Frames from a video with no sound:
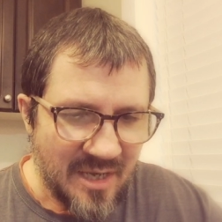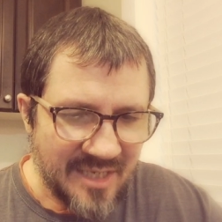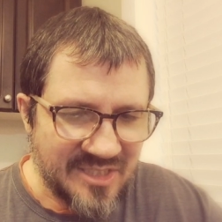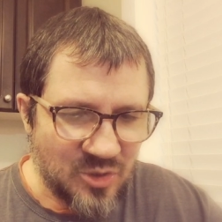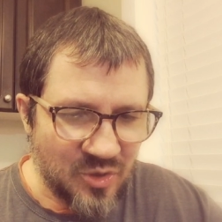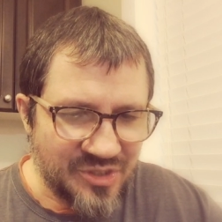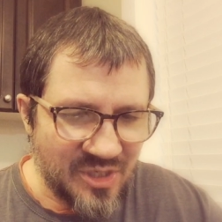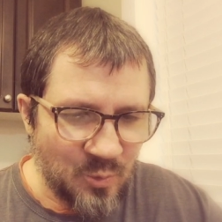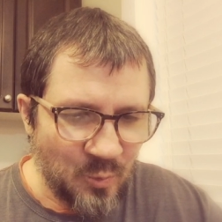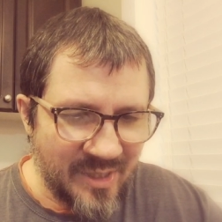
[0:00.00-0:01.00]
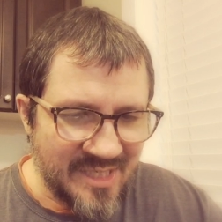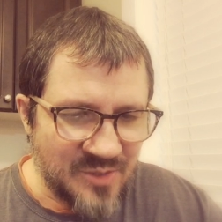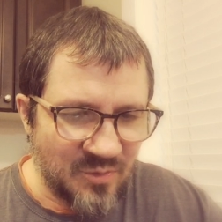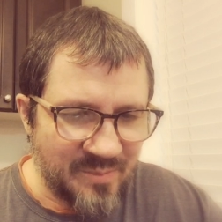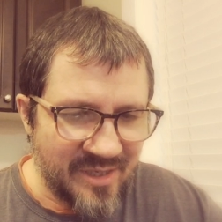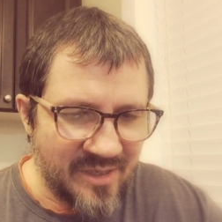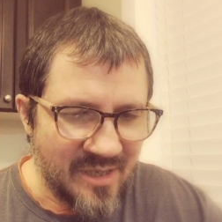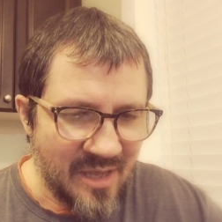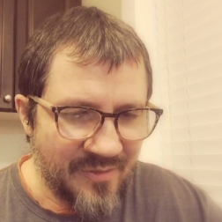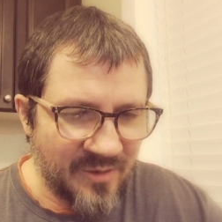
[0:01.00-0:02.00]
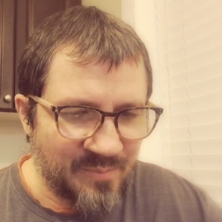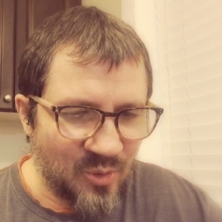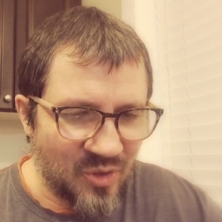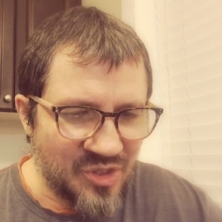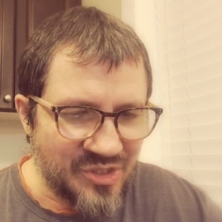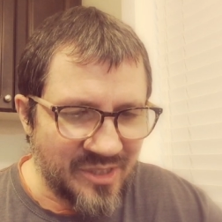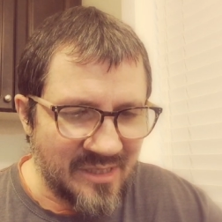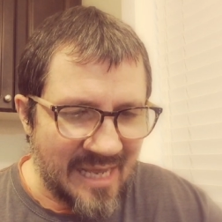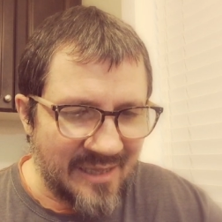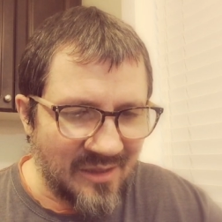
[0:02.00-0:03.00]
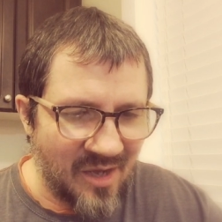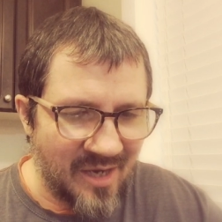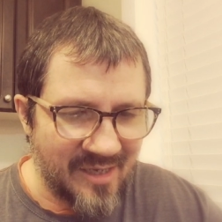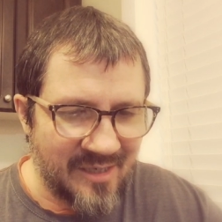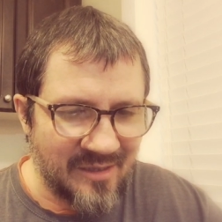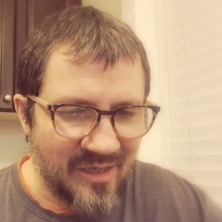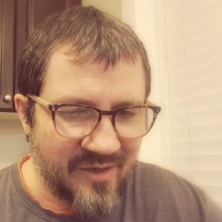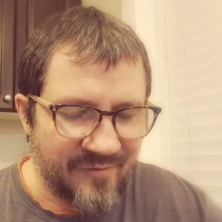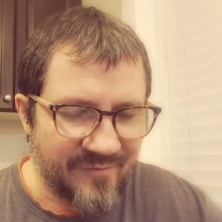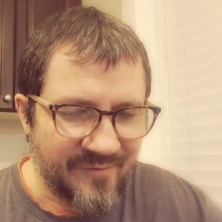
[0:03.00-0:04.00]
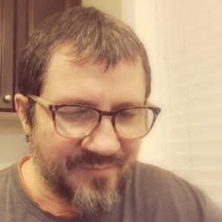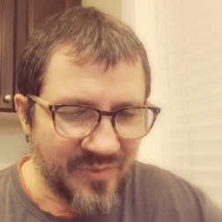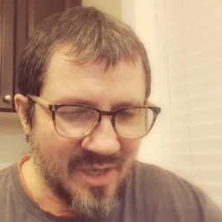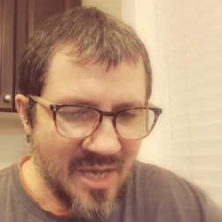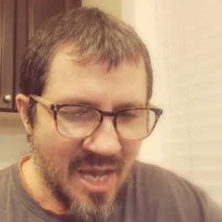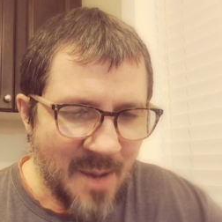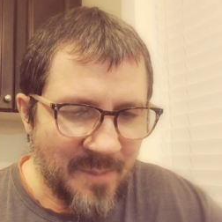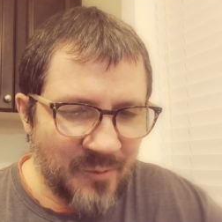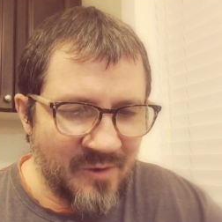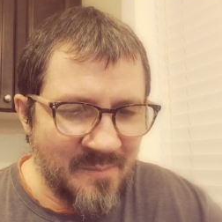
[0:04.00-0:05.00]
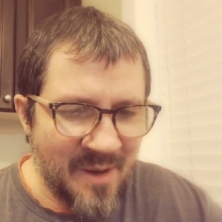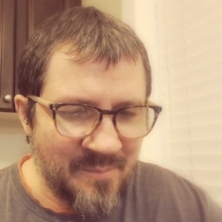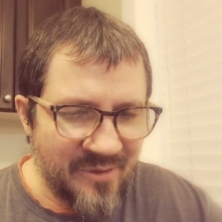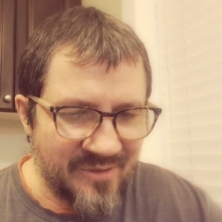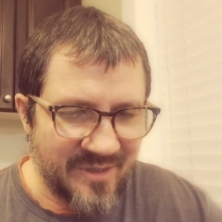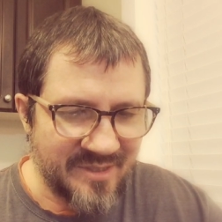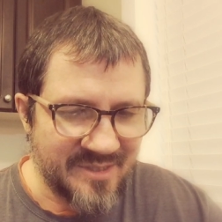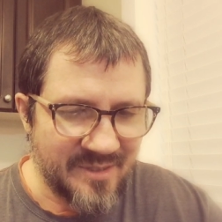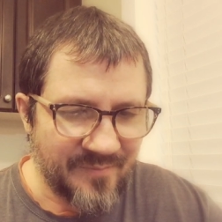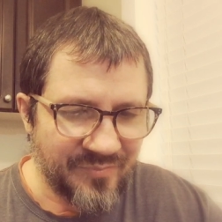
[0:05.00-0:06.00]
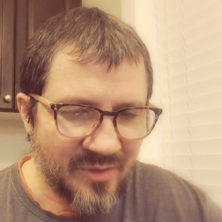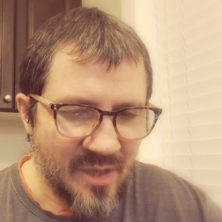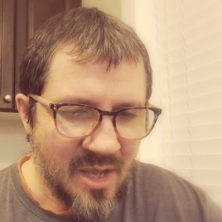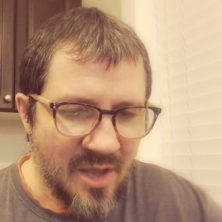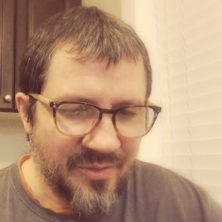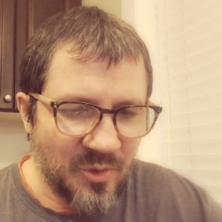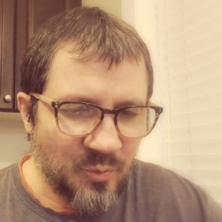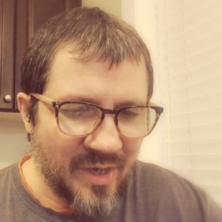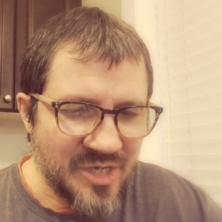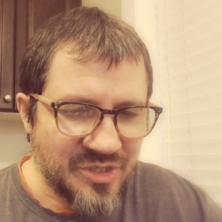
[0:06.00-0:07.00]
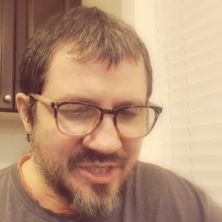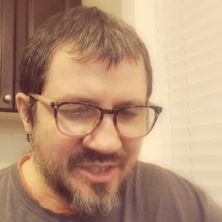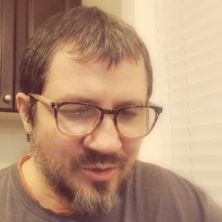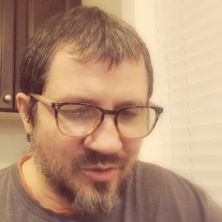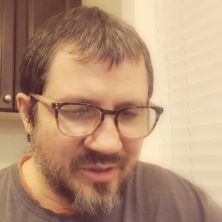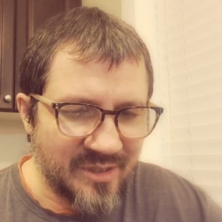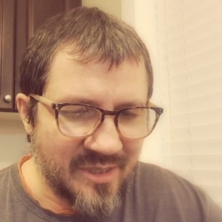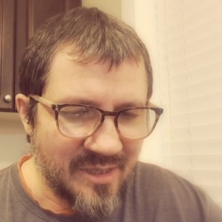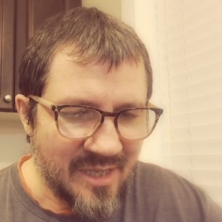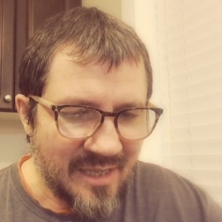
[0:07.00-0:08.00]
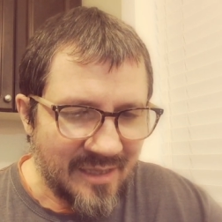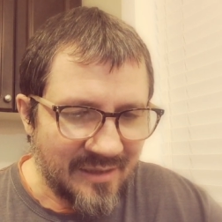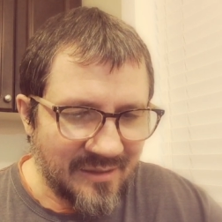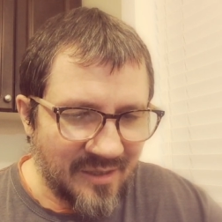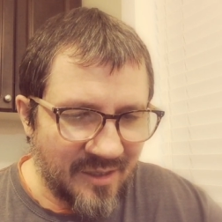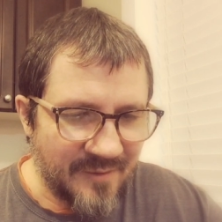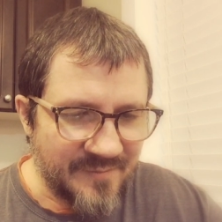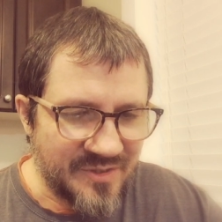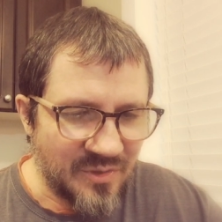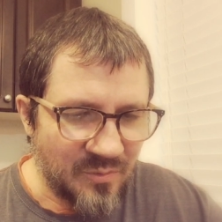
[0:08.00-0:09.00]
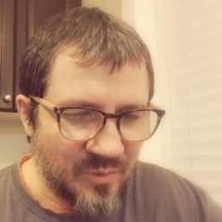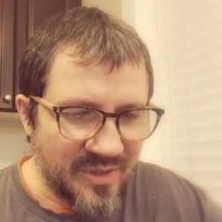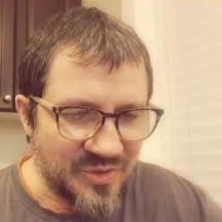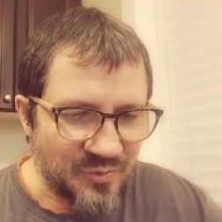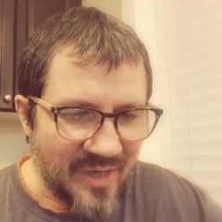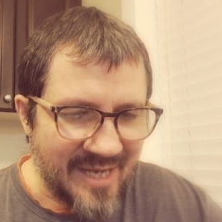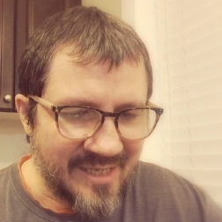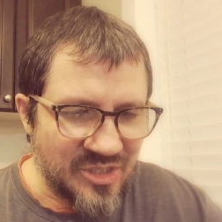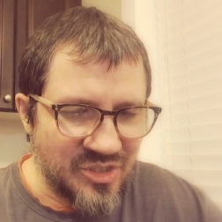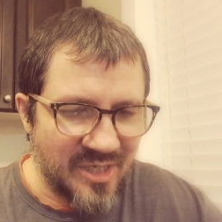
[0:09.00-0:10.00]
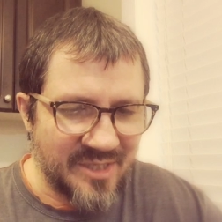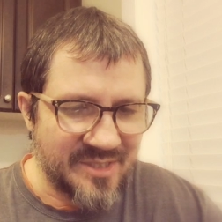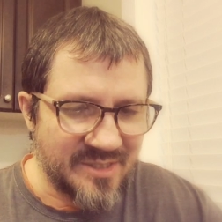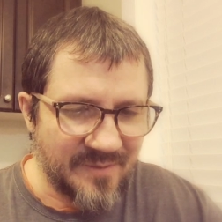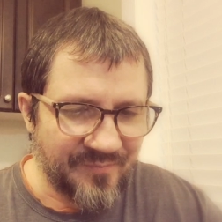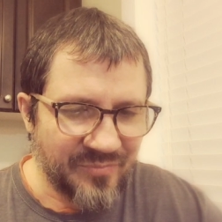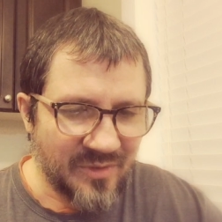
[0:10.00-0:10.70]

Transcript: A scorching wind will be their portion and lot in life. But remember this the righteous Lord loves what is right and just.